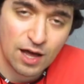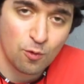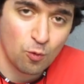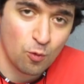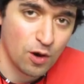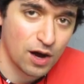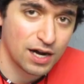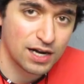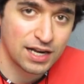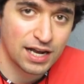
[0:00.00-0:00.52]
that
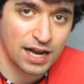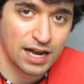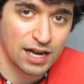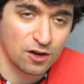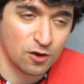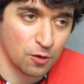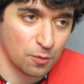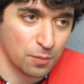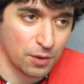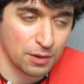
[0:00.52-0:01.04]
one
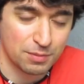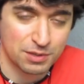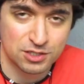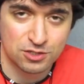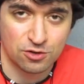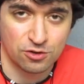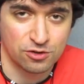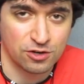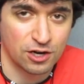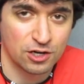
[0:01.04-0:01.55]
guy who pretty much
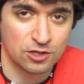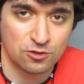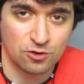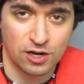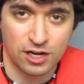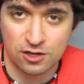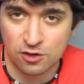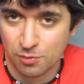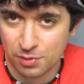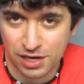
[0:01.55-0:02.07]
told Naruto
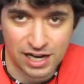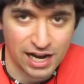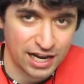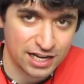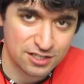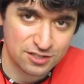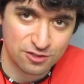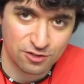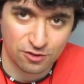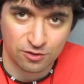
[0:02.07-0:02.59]
like nobody
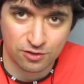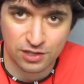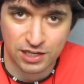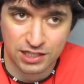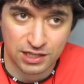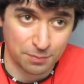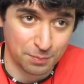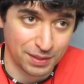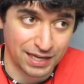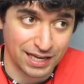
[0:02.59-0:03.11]
likes you
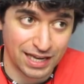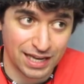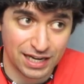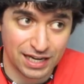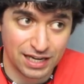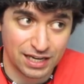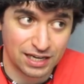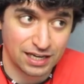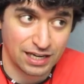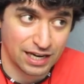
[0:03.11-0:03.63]
at the
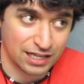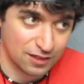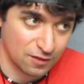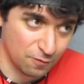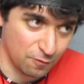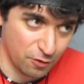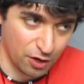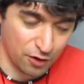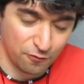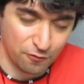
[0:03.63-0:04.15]
beginning, at the
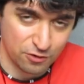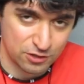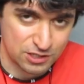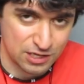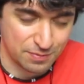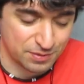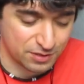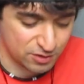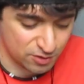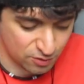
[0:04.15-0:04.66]
very first
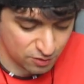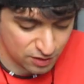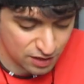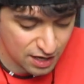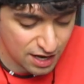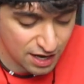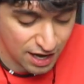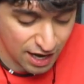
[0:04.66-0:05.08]
episode.